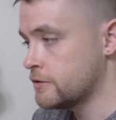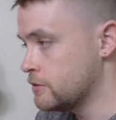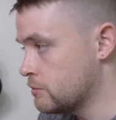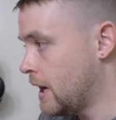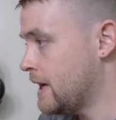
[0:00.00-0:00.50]
to
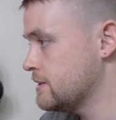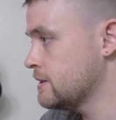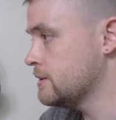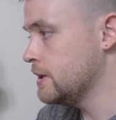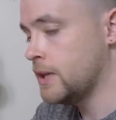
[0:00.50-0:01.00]

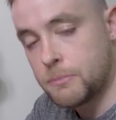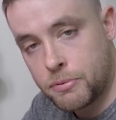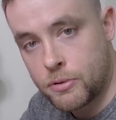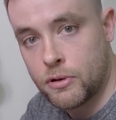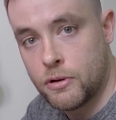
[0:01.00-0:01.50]
drastically
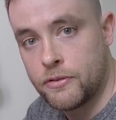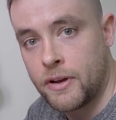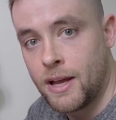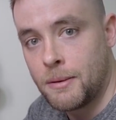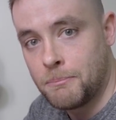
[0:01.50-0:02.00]

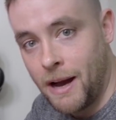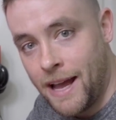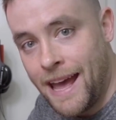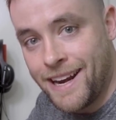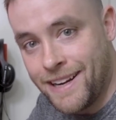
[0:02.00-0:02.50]
improve
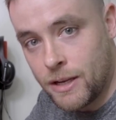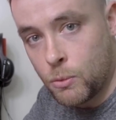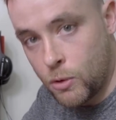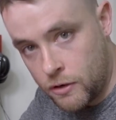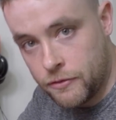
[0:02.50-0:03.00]
my
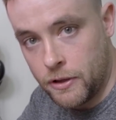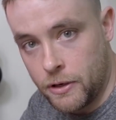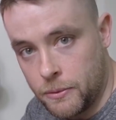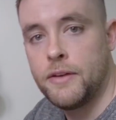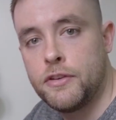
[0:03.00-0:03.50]
editing
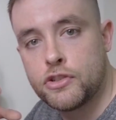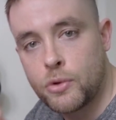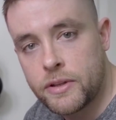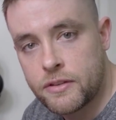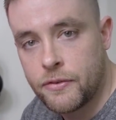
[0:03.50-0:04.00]
workflow. If you
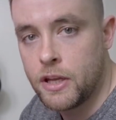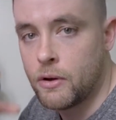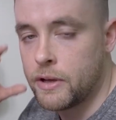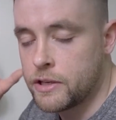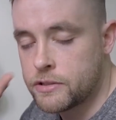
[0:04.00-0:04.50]
enjoyed this
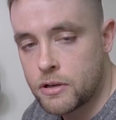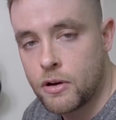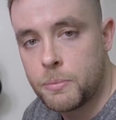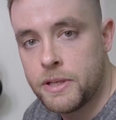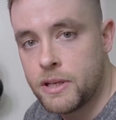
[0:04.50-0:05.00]
video, and I sure
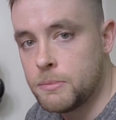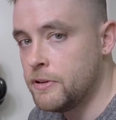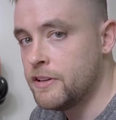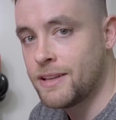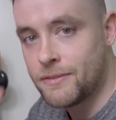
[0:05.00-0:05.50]
hope you did,
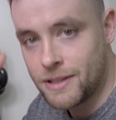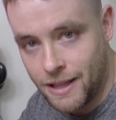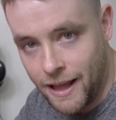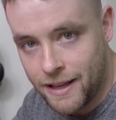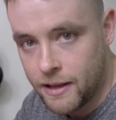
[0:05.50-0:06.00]
please give it a
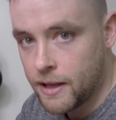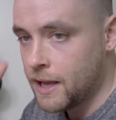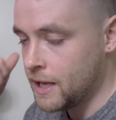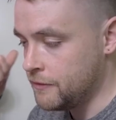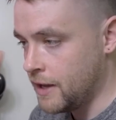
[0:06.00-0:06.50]
like.
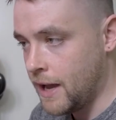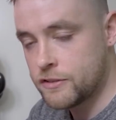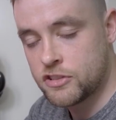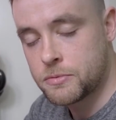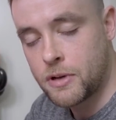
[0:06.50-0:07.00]
And if you
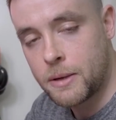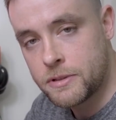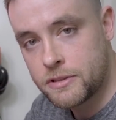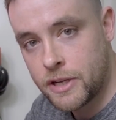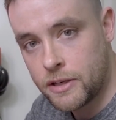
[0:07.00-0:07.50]
haven't subscribed
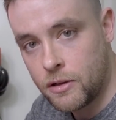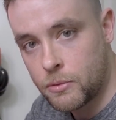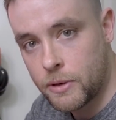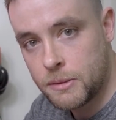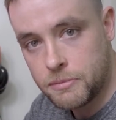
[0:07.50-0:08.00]
to the channel
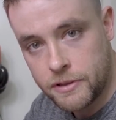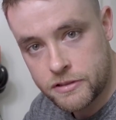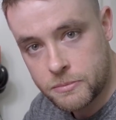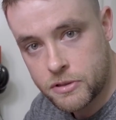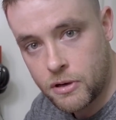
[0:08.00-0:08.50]
already,
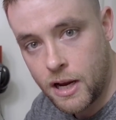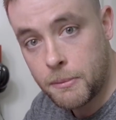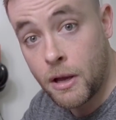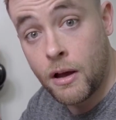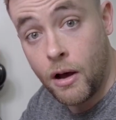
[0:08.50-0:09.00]
please
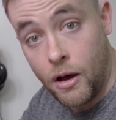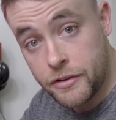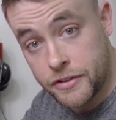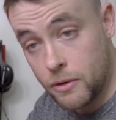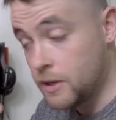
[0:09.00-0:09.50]
subscribe.
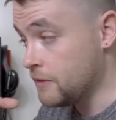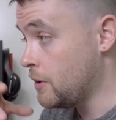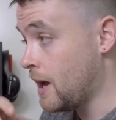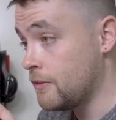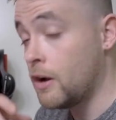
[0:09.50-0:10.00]
Also, if
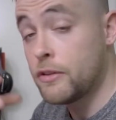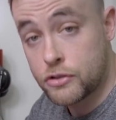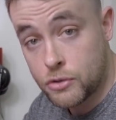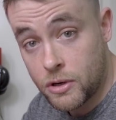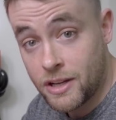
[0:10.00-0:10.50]
you have other
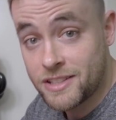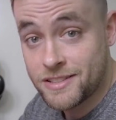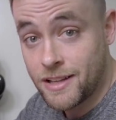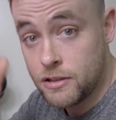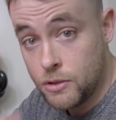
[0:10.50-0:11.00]
shortcuts
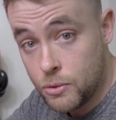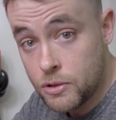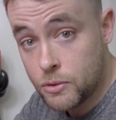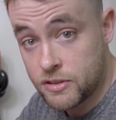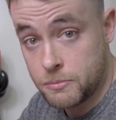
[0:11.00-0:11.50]
that you
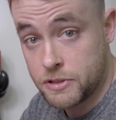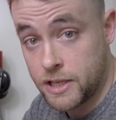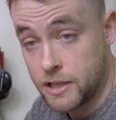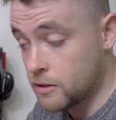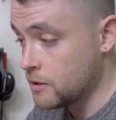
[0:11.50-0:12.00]
use in
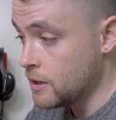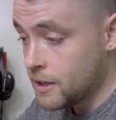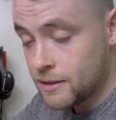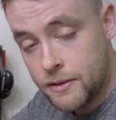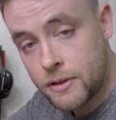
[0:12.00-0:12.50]
particular,
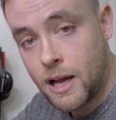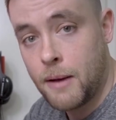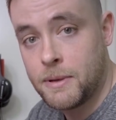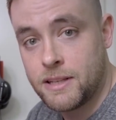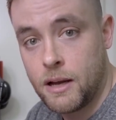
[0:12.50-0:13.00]
leave a
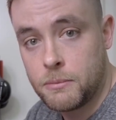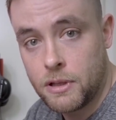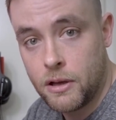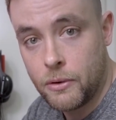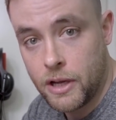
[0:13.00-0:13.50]
comment down
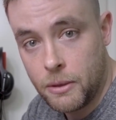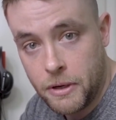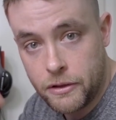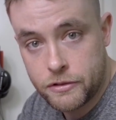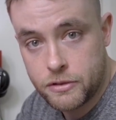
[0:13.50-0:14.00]
below and help
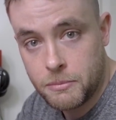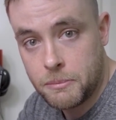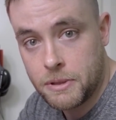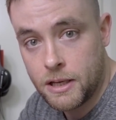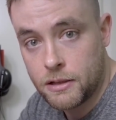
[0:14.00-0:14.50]
others who
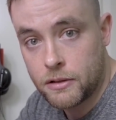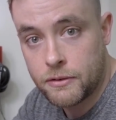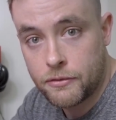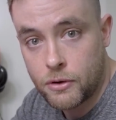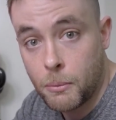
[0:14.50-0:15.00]
might be
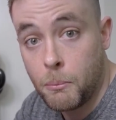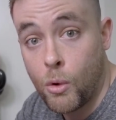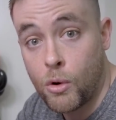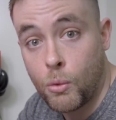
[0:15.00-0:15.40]
looking for more